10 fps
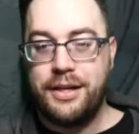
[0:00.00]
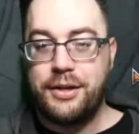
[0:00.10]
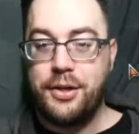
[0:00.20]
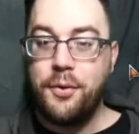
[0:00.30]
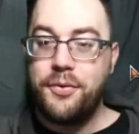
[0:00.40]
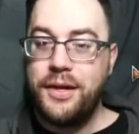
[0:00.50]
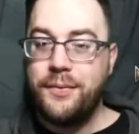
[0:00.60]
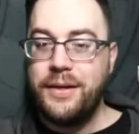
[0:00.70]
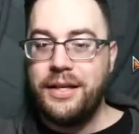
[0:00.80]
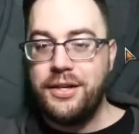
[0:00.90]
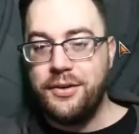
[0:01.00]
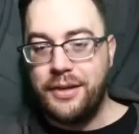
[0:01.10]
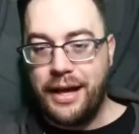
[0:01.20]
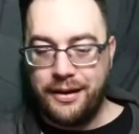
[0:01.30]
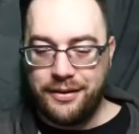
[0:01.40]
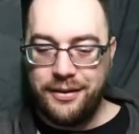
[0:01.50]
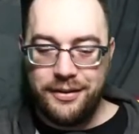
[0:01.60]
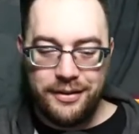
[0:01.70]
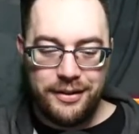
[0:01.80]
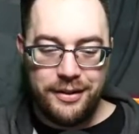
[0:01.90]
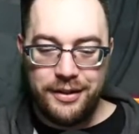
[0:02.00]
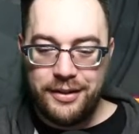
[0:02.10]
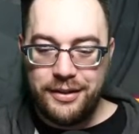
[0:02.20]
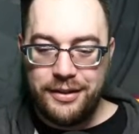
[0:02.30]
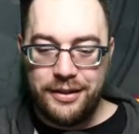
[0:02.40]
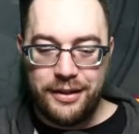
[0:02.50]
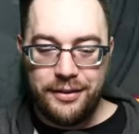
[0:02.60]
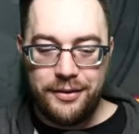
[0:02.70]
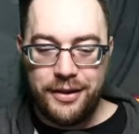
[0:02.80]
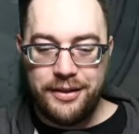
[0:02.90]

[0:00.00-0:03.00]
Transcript: Don't think we need to do that. I do not think